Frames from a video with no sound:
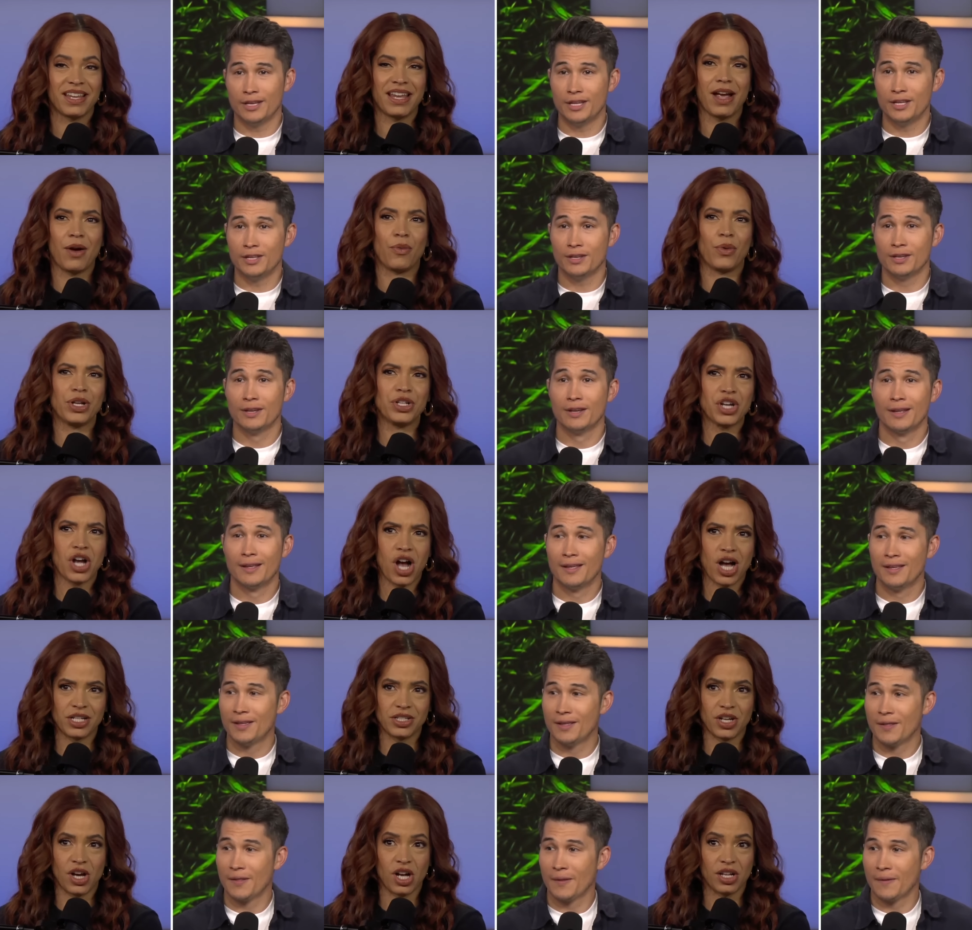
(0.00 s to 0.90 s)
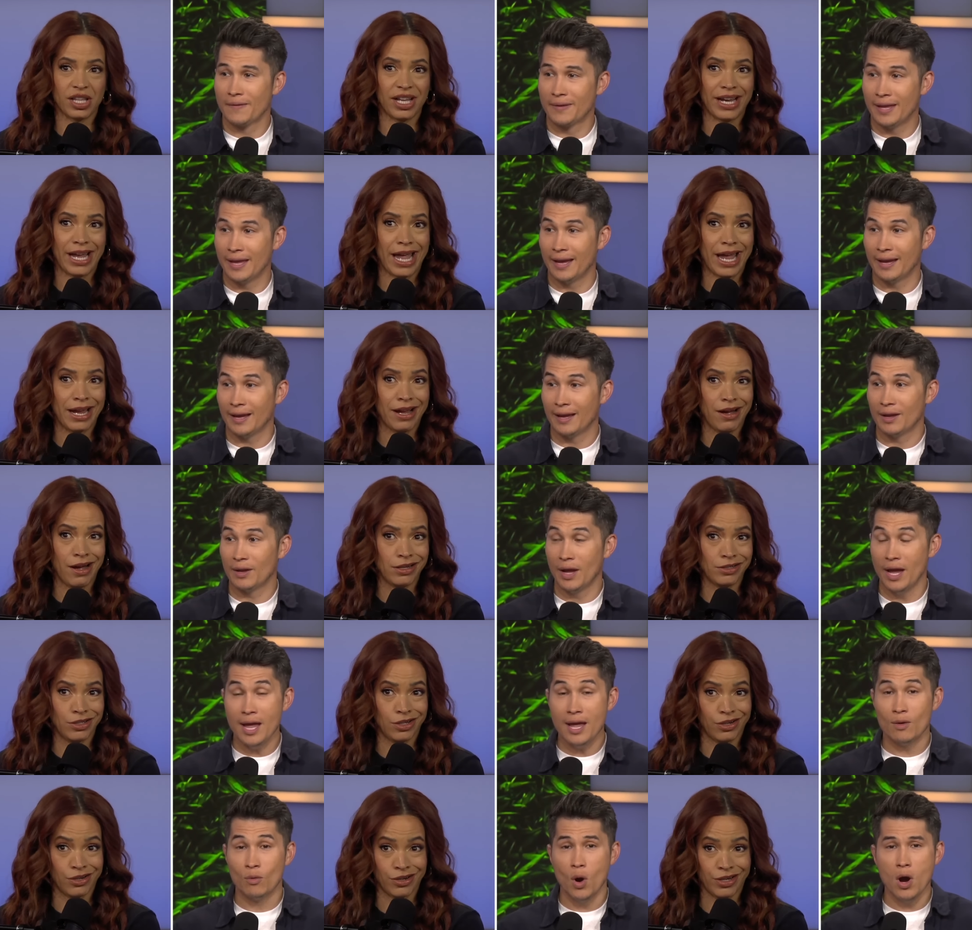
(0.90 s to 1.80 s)
Speaker 1: yeah, which hot dog? Like yeah. a
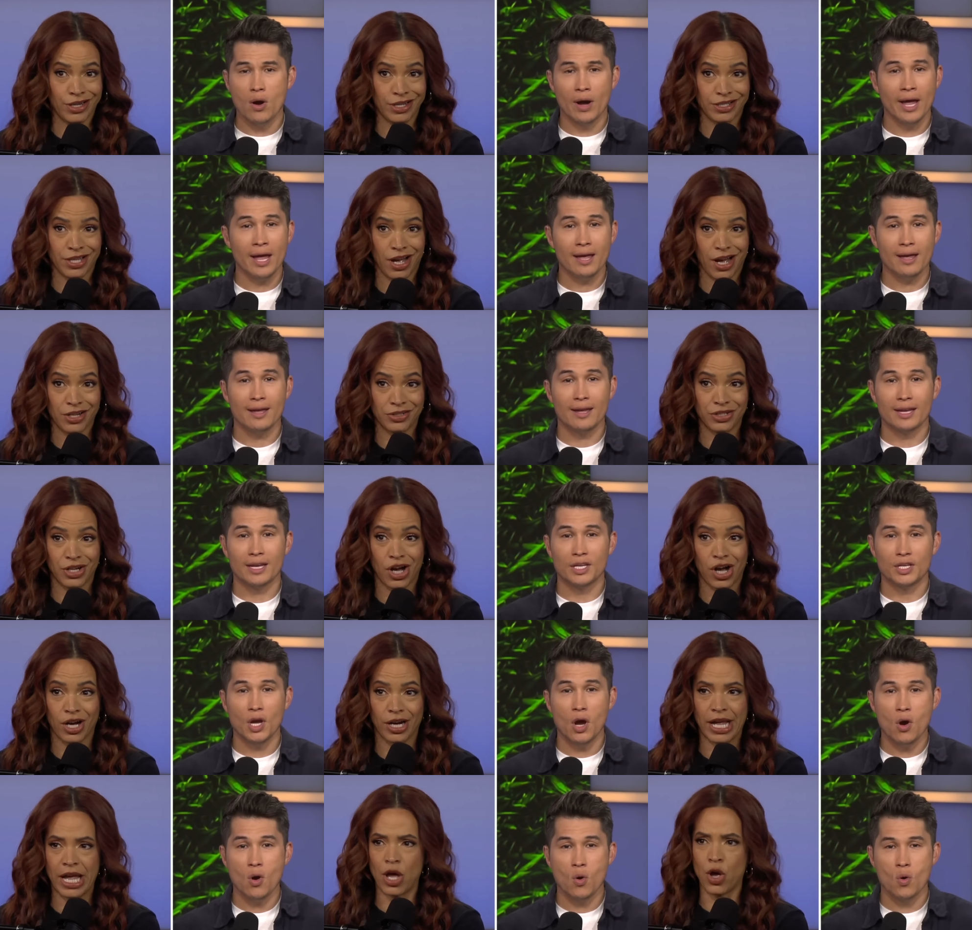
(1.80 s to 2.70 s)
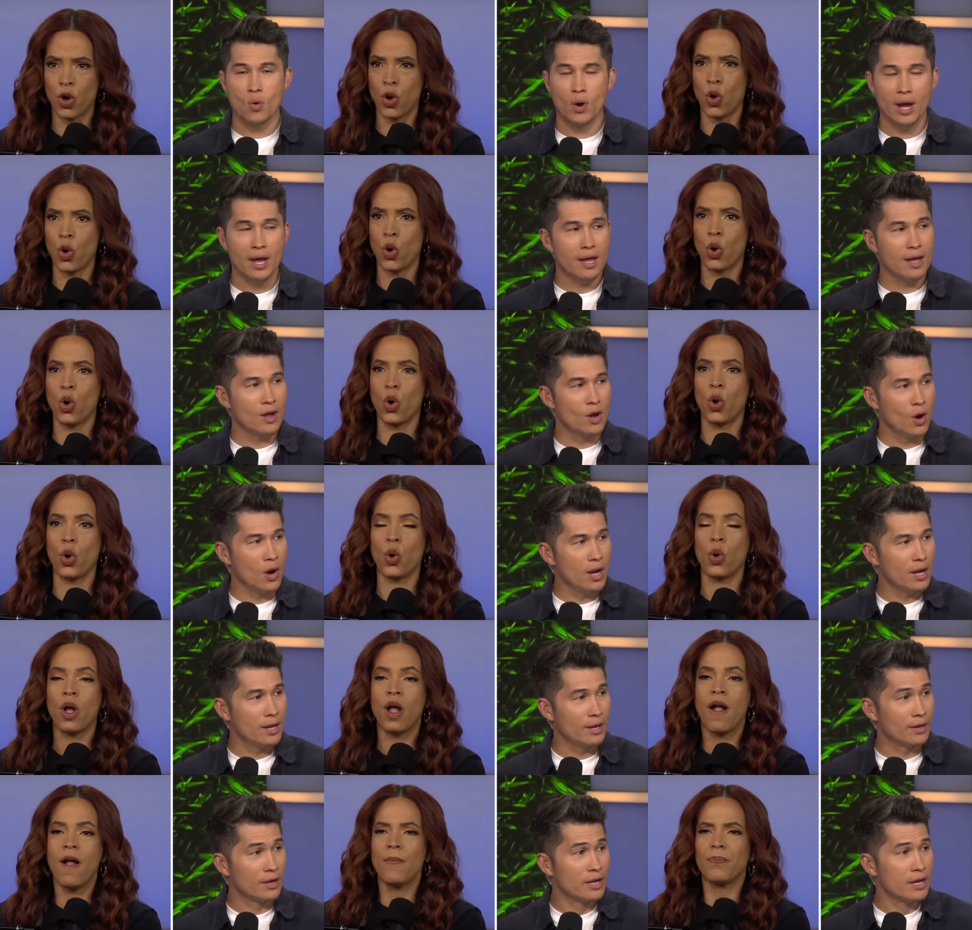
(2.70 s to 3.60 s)
hot dog. Hey, whoa, hey, yo, Ew. hey,
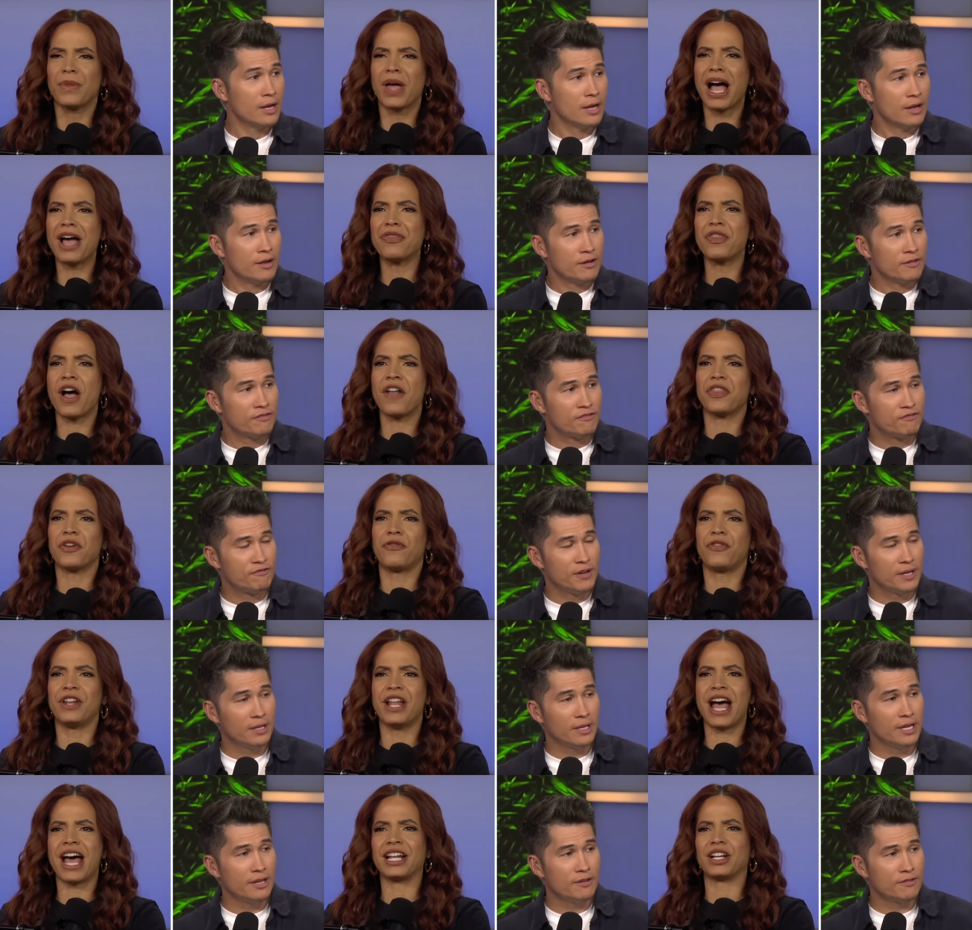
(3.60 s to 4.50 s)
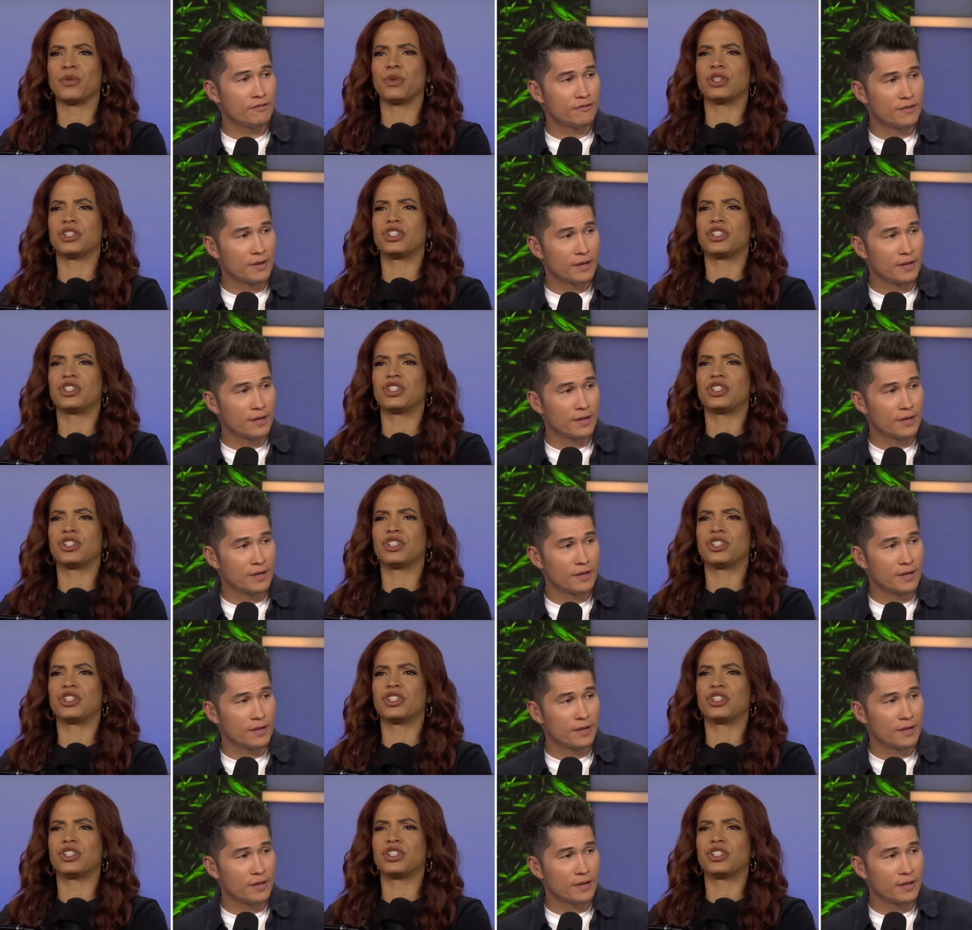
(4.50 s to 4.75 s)
hey. I thought the Phillie Phanatic was